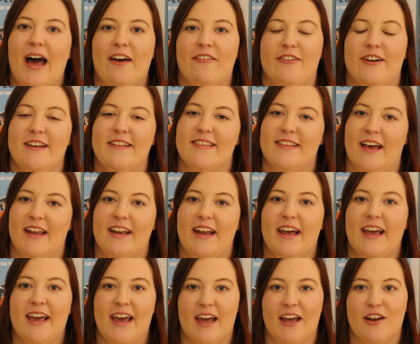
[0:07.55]
every
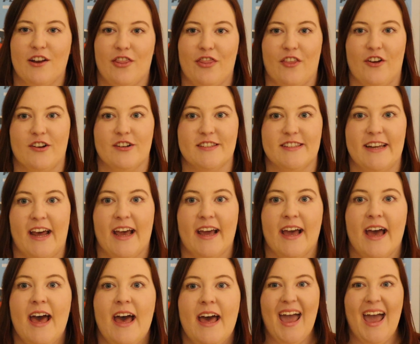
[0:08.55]
Sunday and Thursday.